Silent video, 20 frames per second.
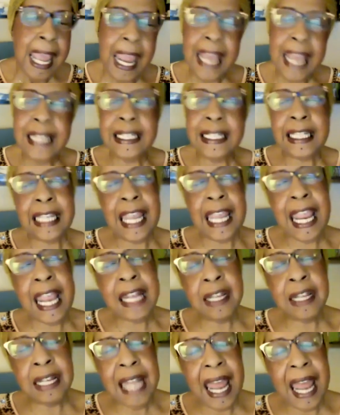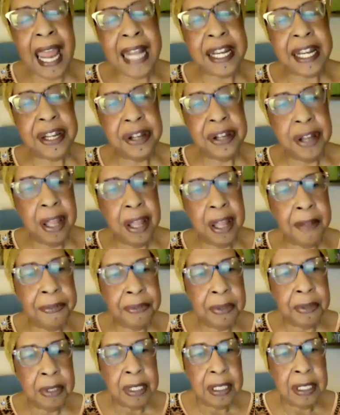Ain't the candlelight
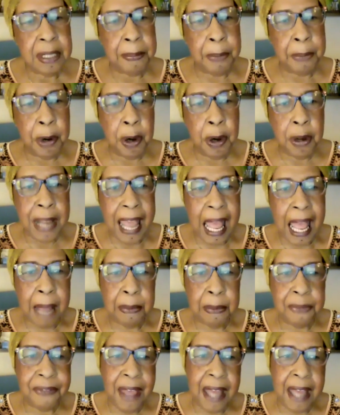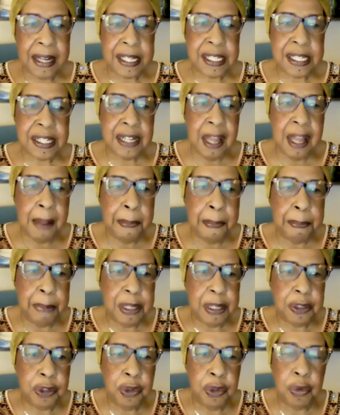enough to burn out without a snuff,
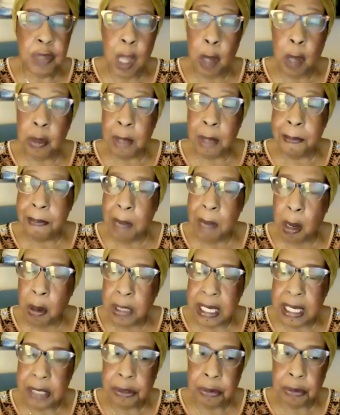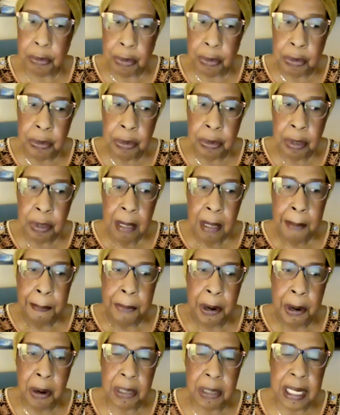but you go the morning through,
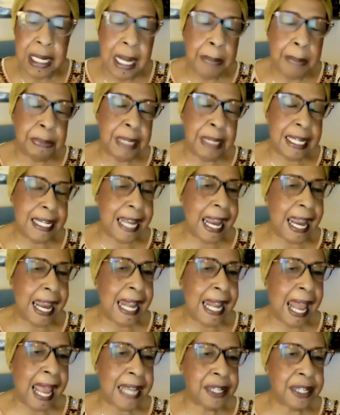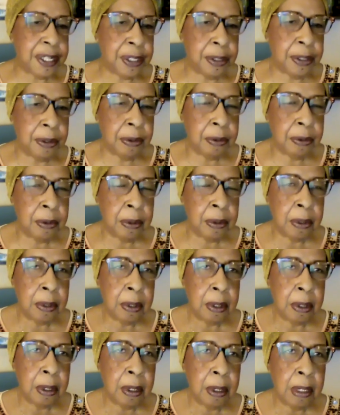burning up the daylight too?
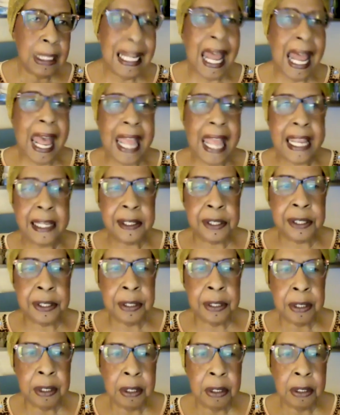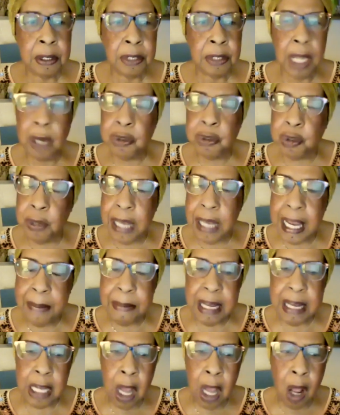Lias, don't you
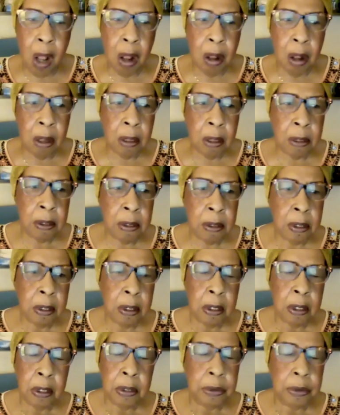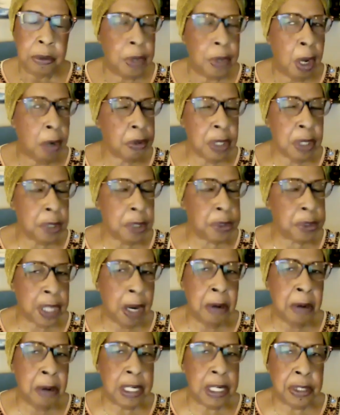hear me call? No use
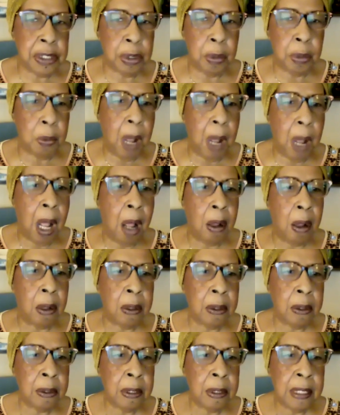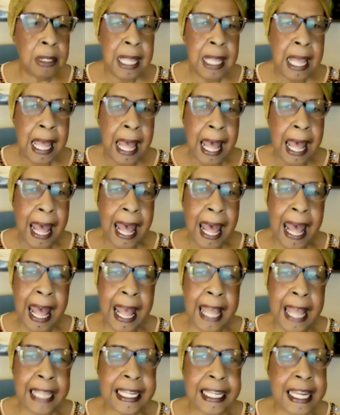turning to the wall.
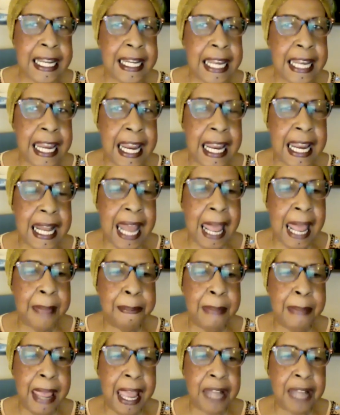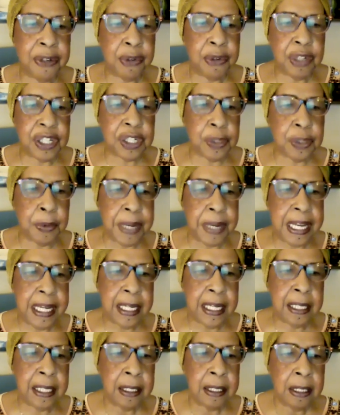I can hear that mattress squeak.